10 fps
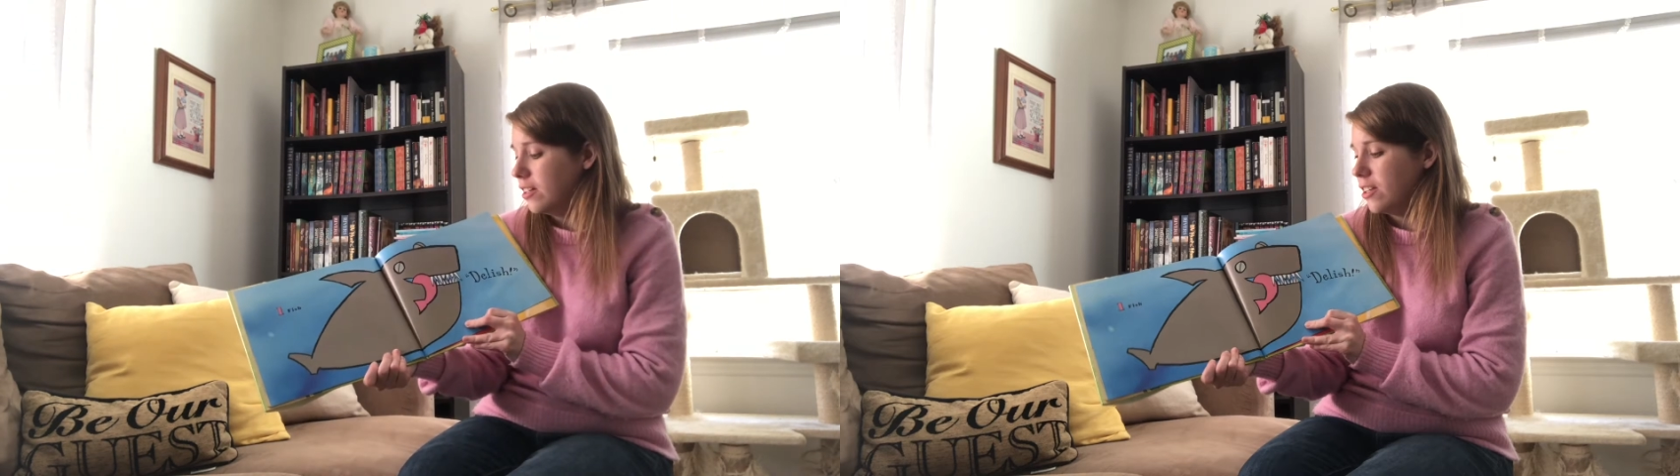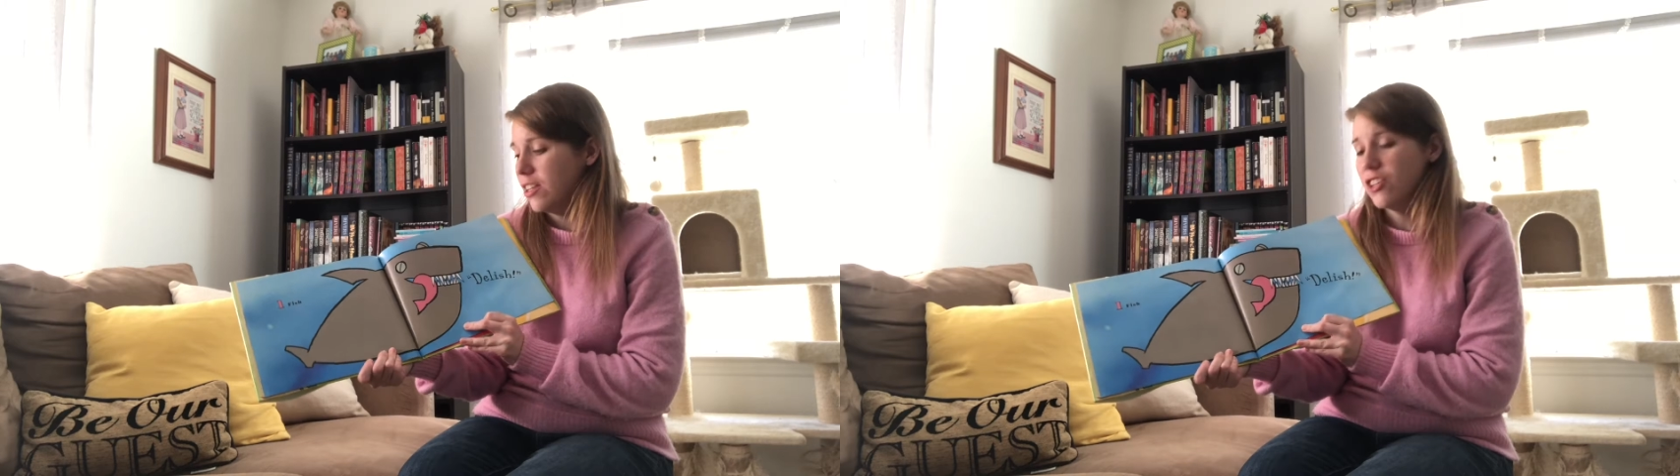
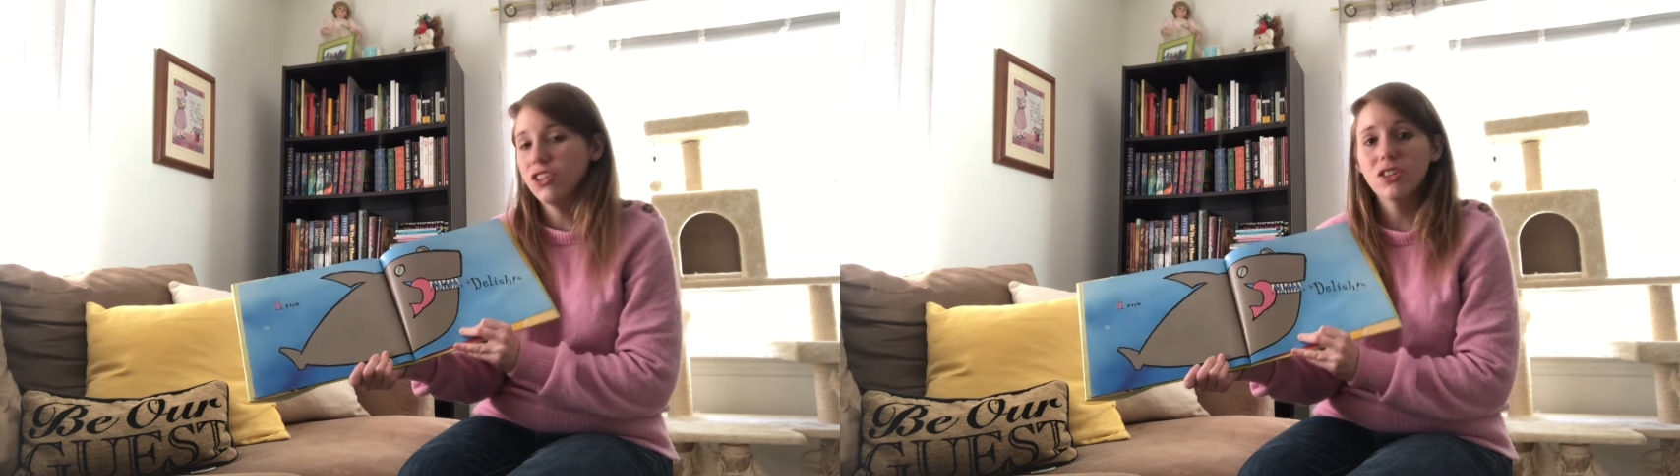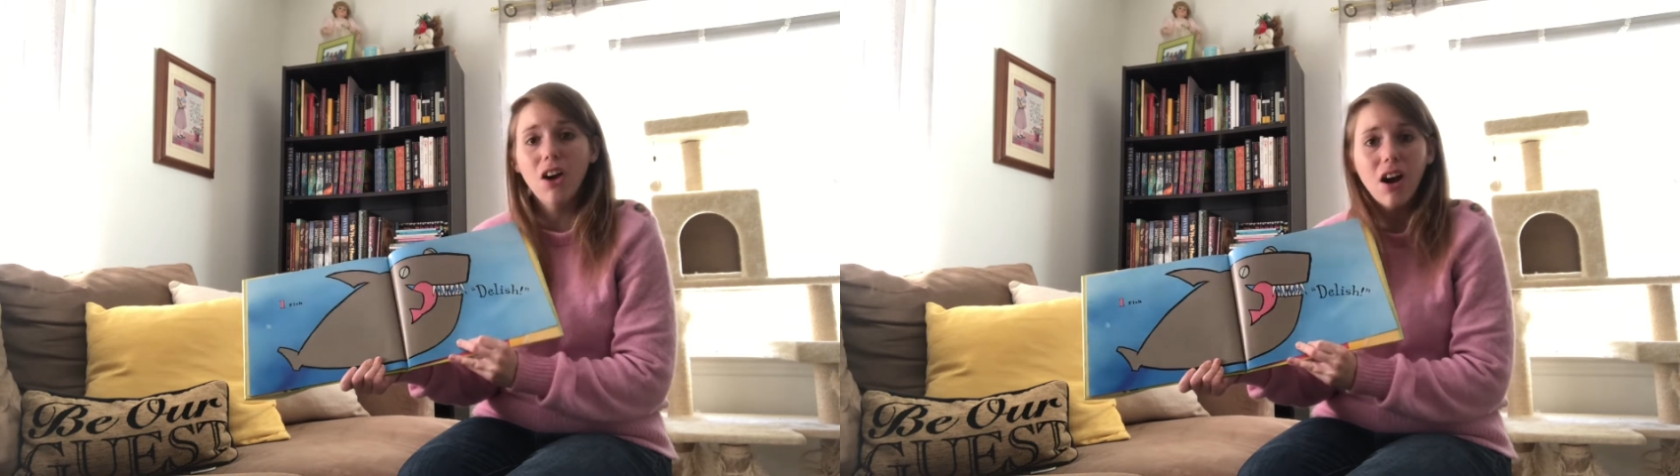The
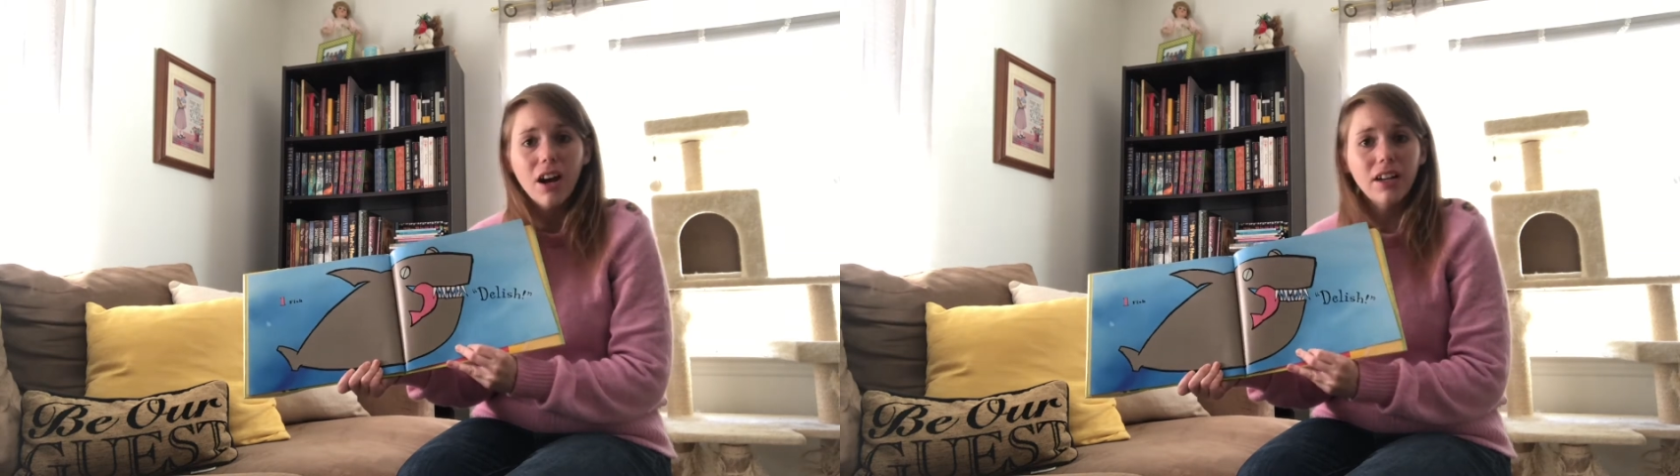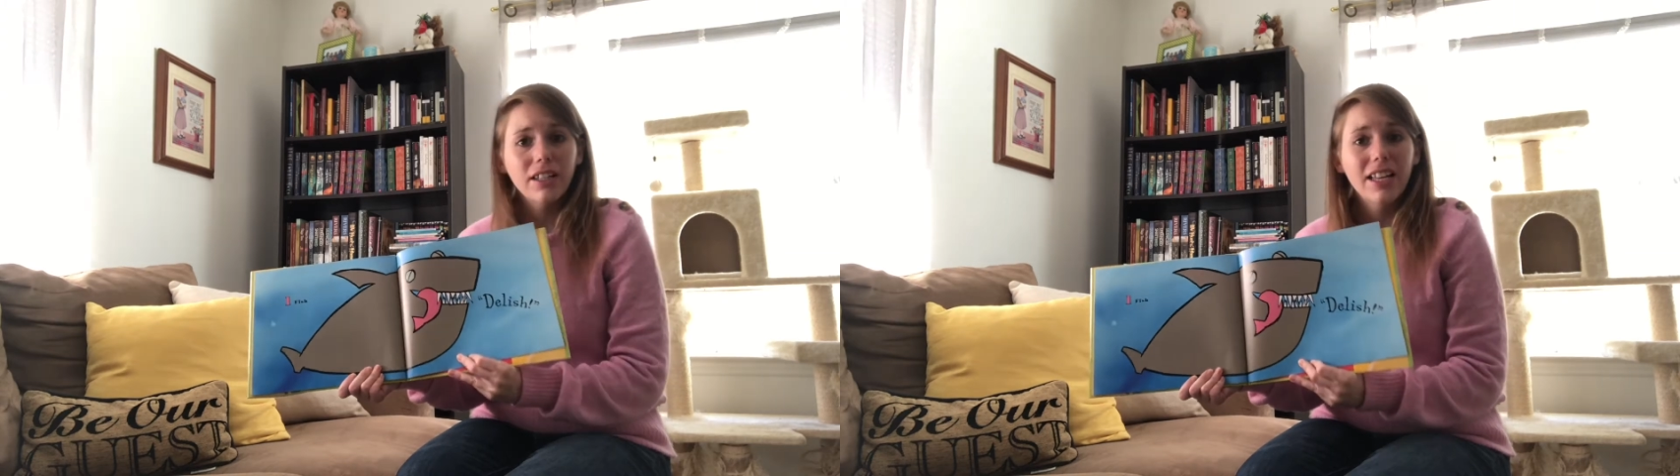
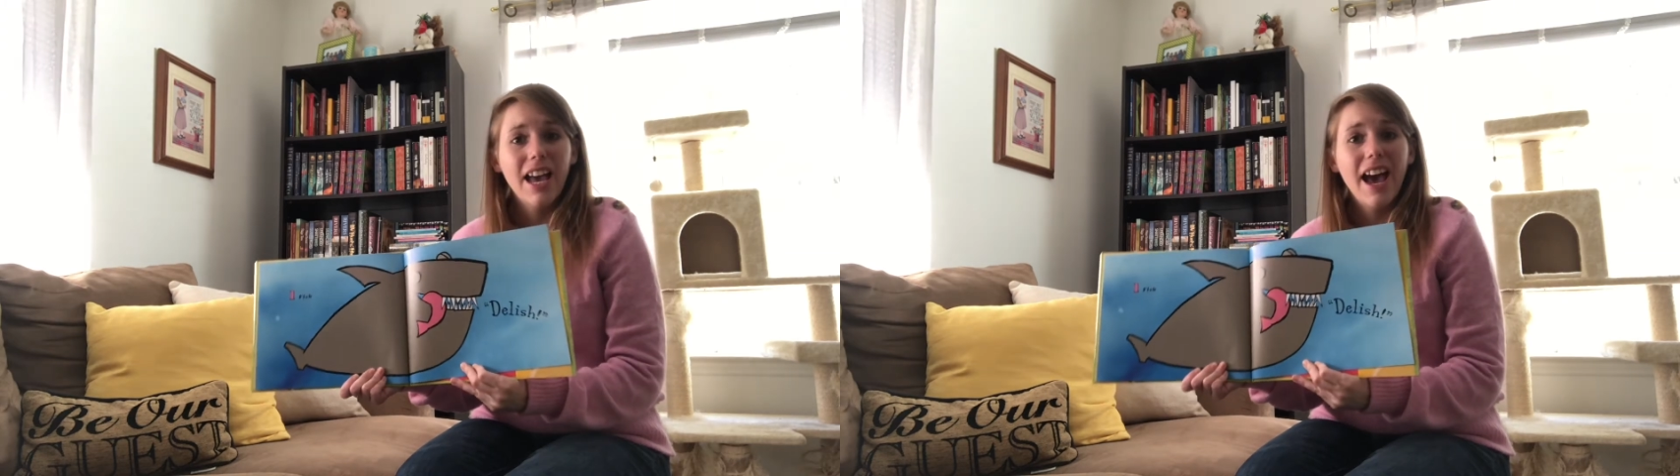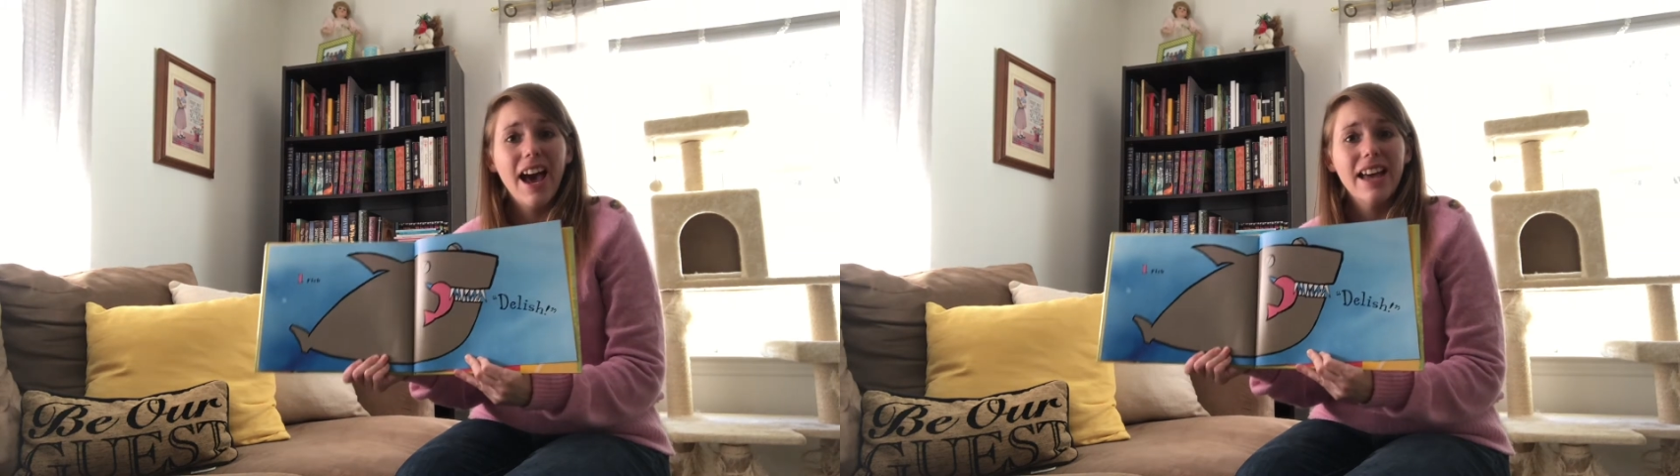shark
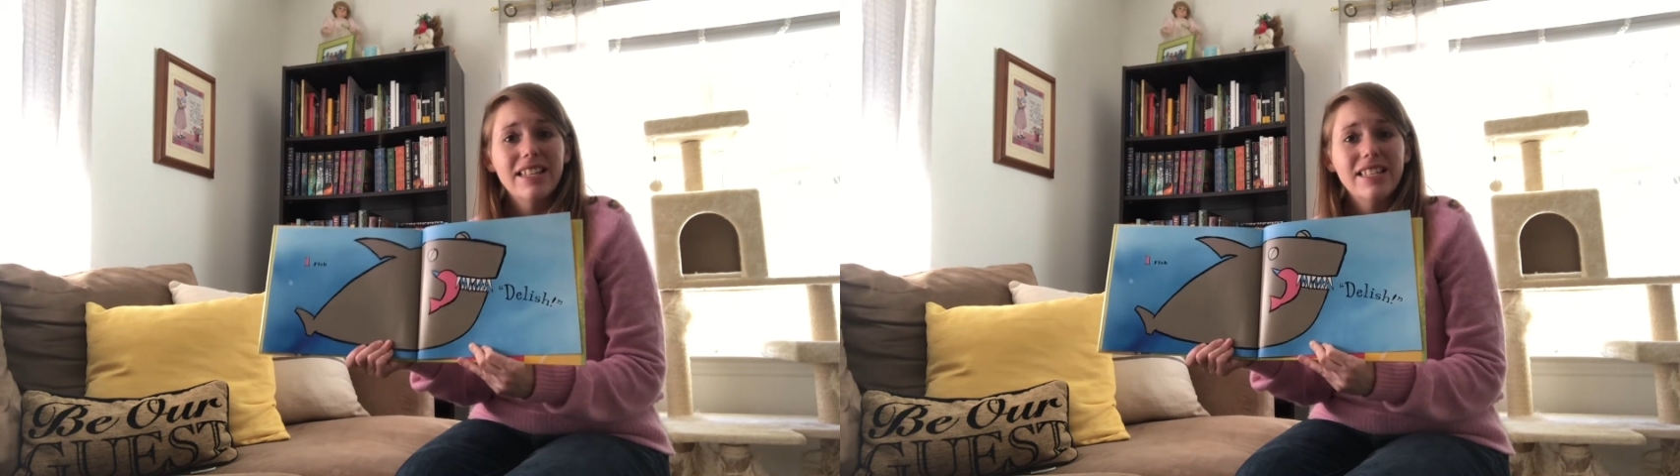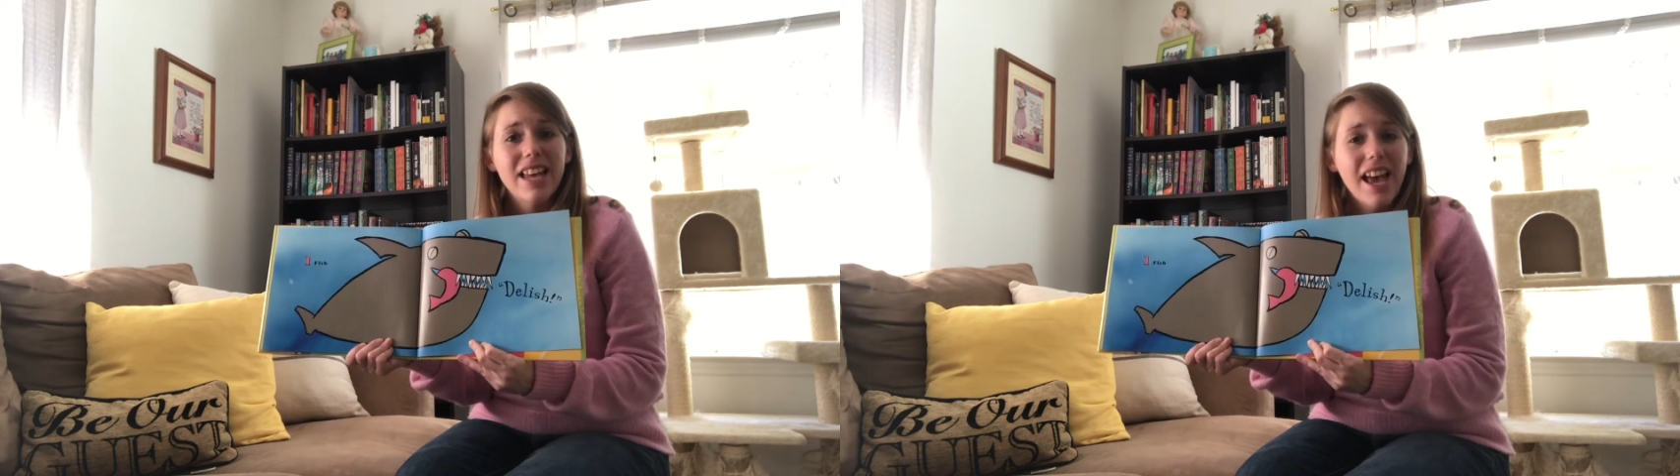had
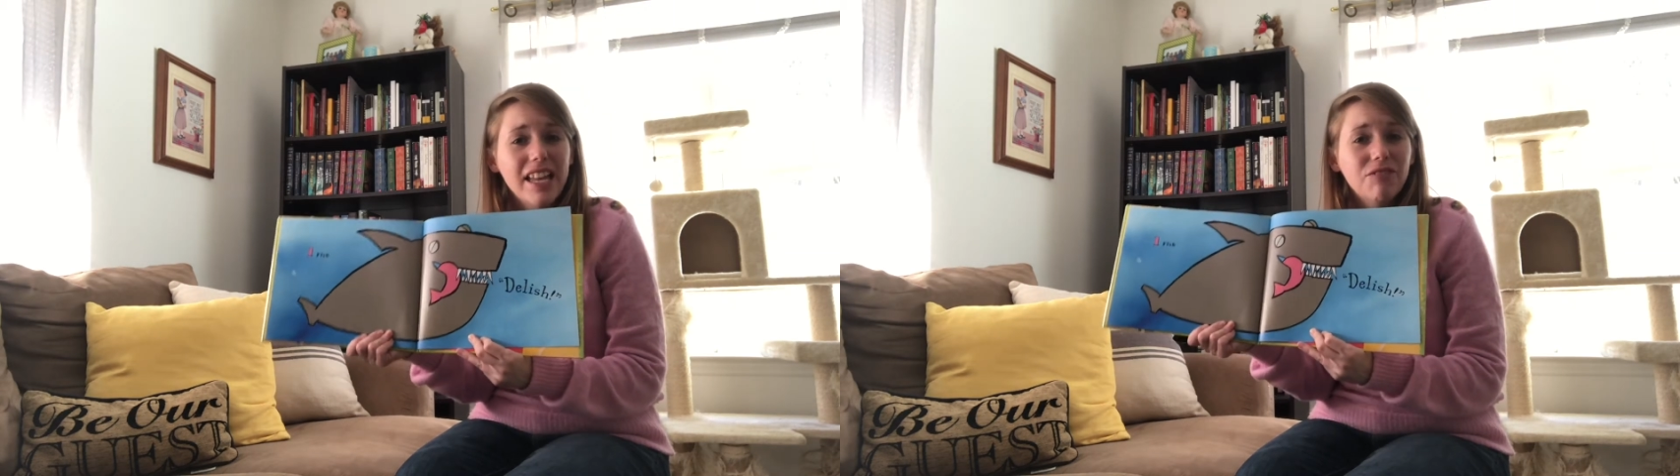10